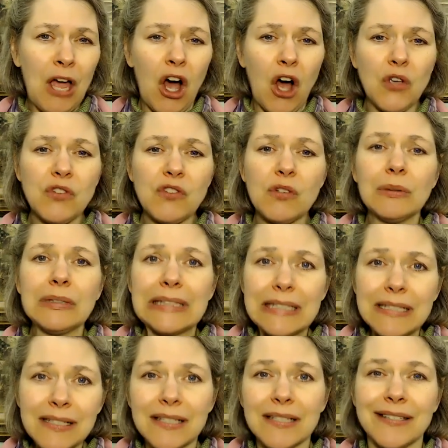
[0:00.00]
Also,
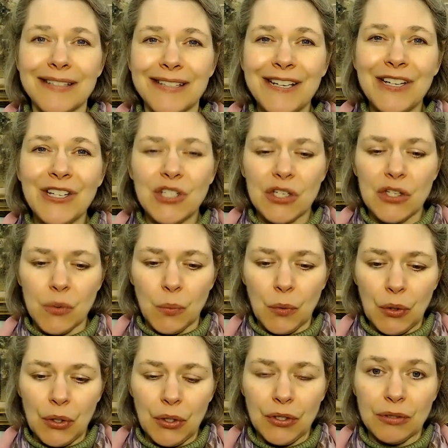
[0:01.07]
listen to the
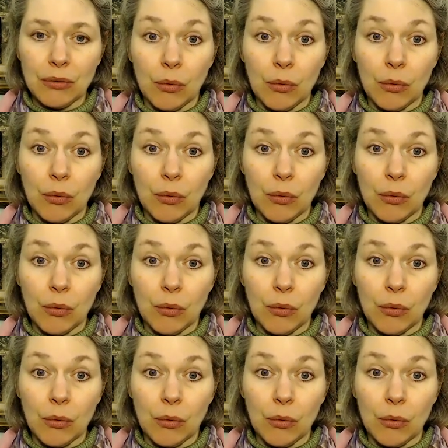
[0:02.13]
Word,